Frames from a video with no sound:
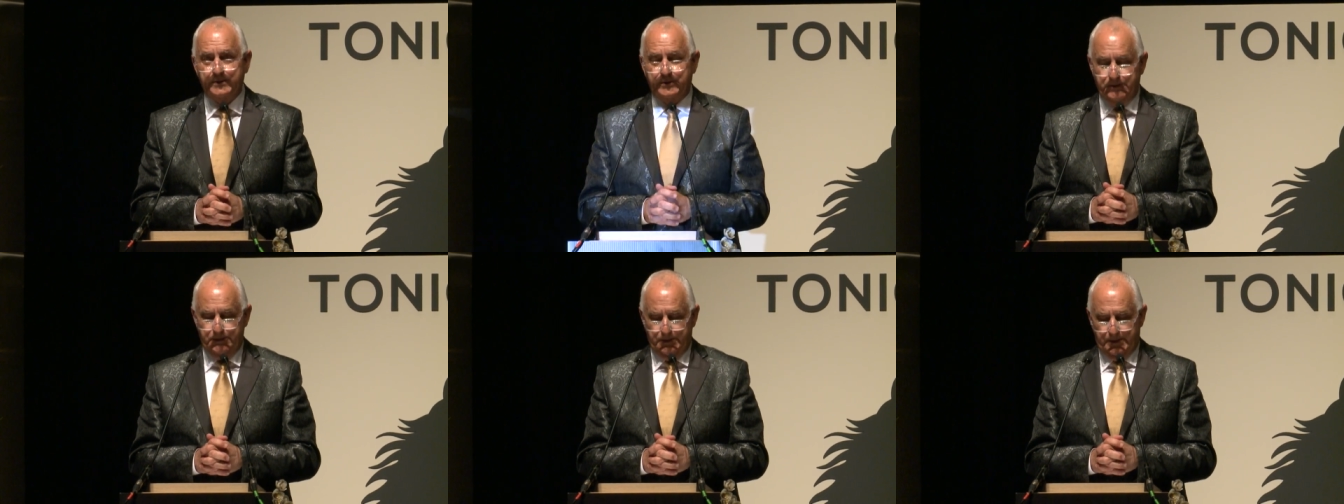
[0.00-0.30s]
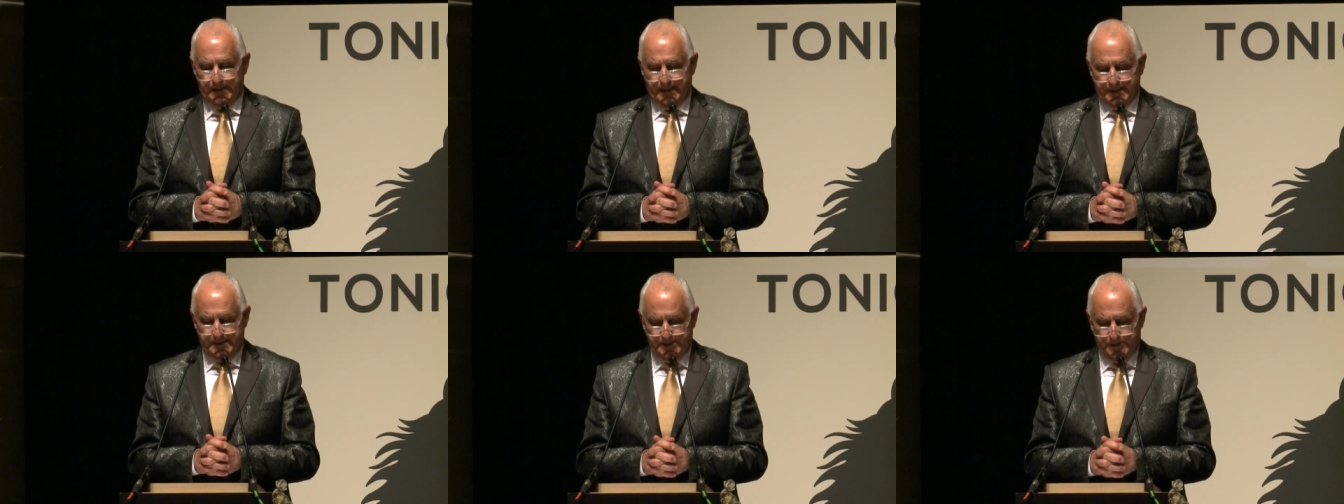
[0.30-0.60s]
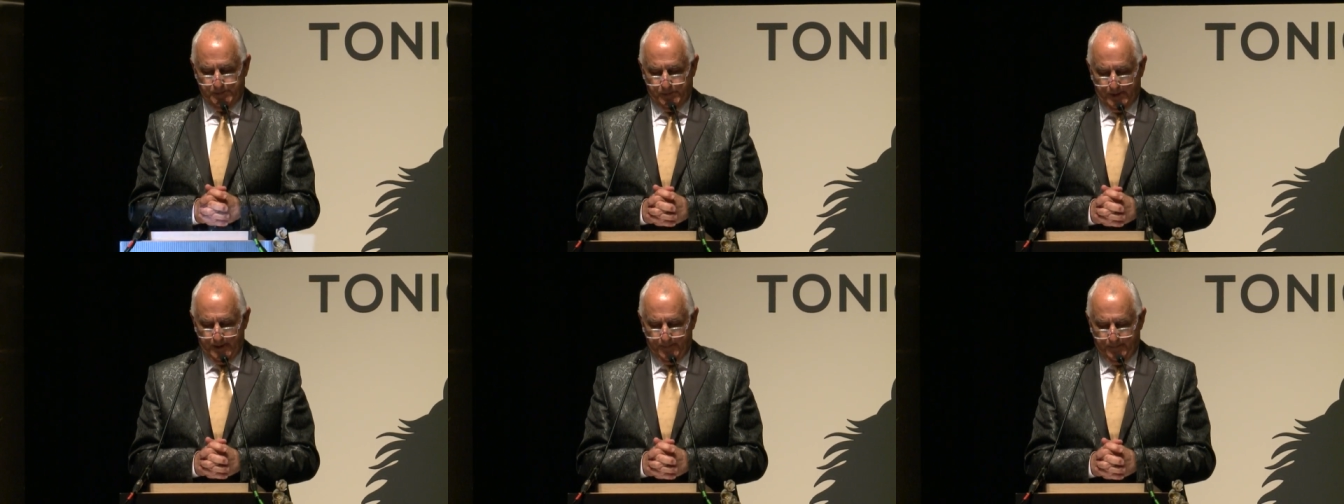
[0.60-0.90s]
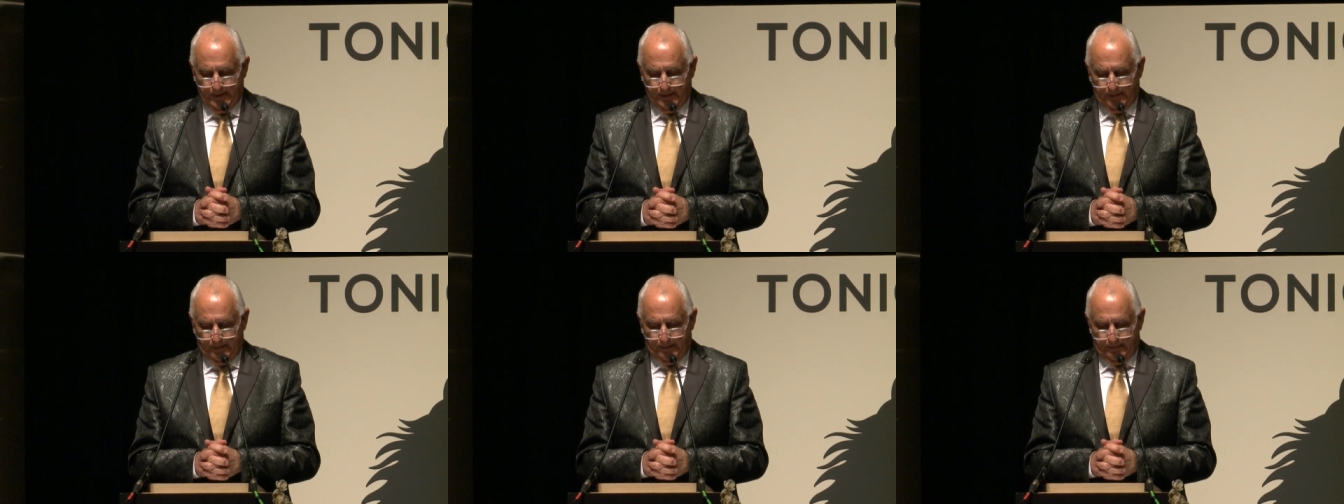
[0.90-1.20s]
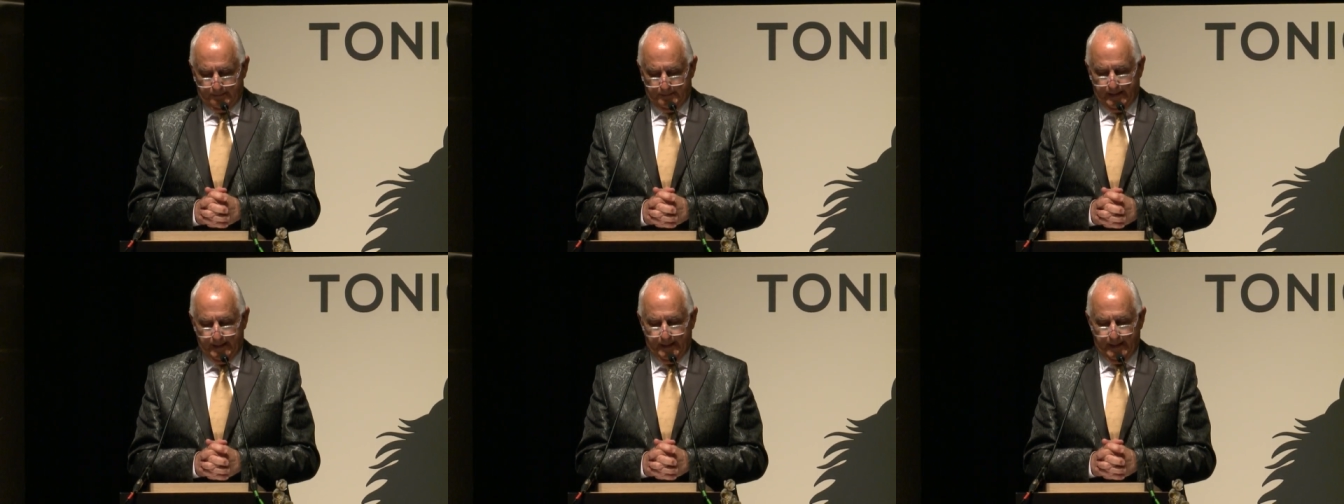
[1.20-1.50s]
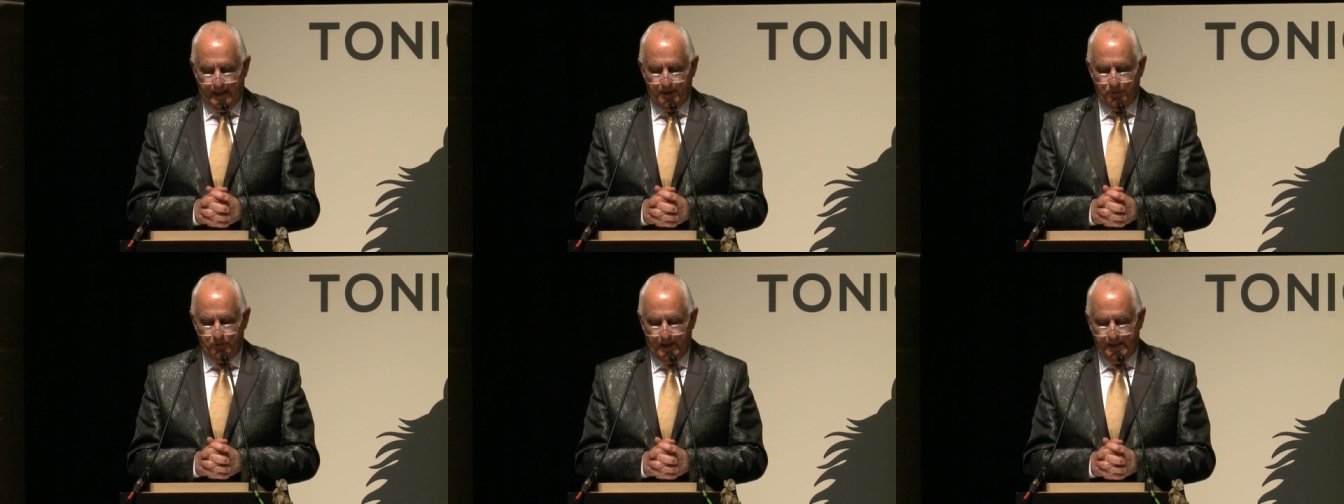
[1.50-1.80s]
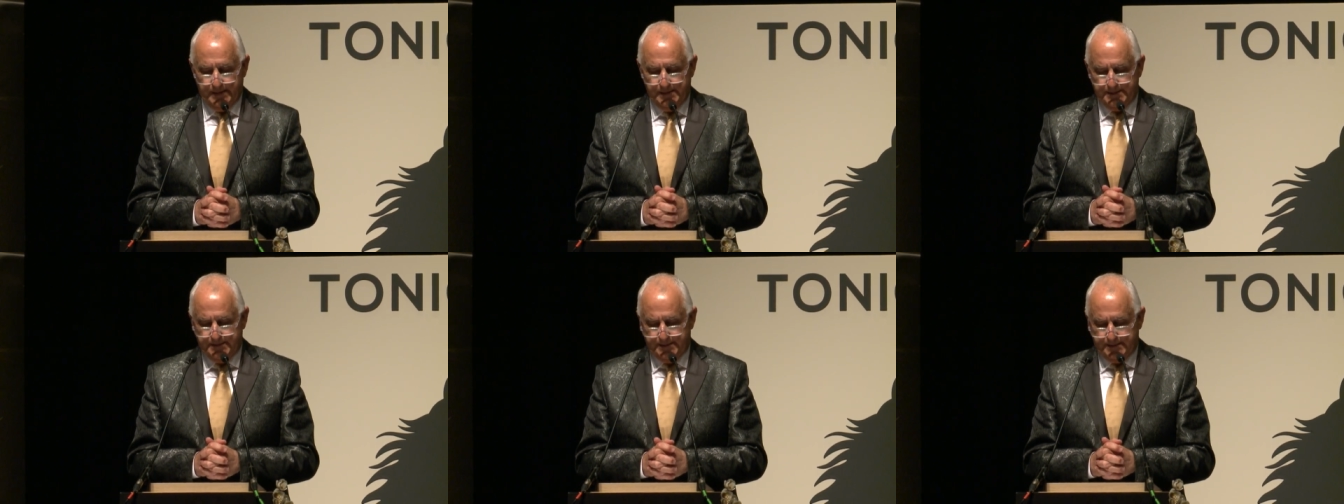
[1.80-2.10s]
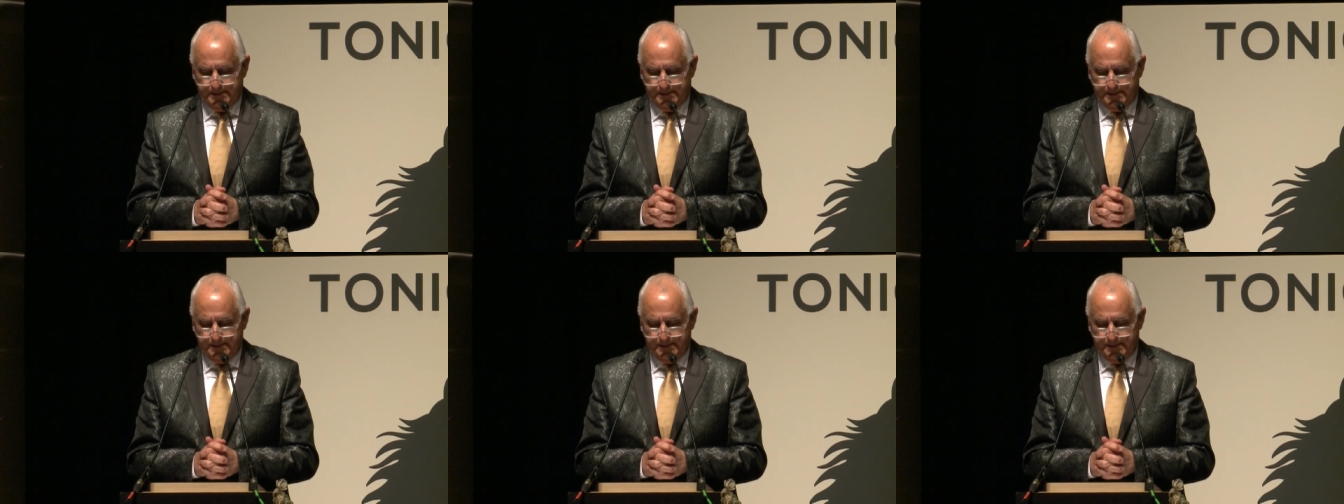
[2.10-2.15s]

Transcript: to Lanesborough. Glen Lang raced,